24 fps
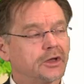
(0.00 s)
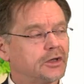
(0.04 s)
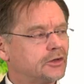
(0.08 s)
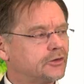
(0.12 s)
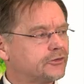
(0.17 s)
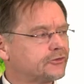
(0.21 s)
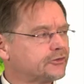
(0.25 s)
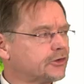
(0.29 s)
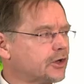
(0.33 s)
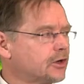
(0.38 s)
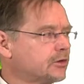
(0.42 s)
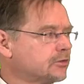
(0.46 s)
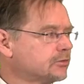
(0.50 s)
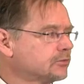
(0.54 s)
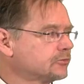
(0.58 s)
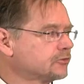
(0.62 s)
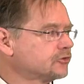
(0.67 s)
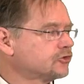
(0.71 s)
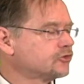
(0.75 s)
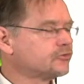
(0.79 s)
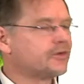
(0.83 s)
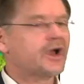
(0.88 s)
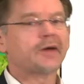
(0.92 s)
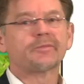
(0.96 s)
So,
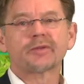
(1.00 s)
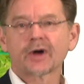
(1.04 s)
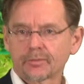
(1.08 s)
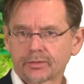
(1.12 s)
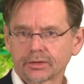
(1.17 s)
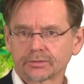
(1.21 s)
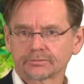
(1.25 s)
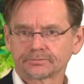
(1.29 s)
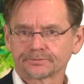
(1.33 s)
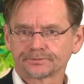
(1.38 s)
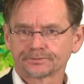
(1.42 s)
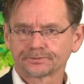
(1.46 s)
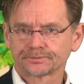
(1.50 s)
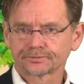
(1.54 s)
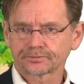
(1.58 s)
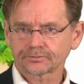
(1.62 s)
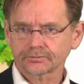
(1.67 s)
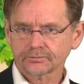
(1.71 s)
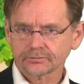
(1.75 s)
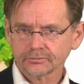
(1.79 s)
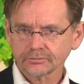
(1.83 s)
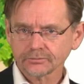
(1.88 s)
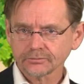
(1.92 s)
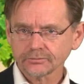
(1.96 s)
to wrap up,
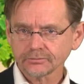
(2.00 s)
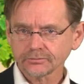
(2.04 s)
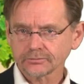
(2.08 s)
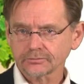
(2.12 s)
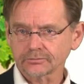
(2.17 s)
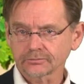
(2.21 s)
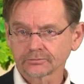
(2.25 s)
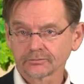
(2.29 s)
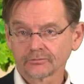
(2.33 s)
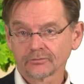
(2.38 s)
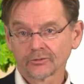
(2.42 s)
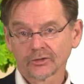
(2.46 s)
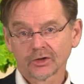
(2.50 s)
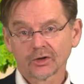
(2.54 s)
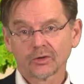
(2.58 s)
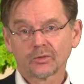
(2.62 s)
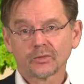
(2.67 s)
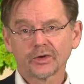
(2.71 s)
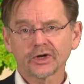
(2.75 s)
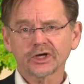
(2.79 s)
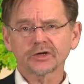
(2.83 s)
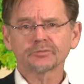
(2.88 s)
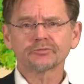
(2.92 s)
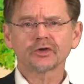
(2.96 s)
wicked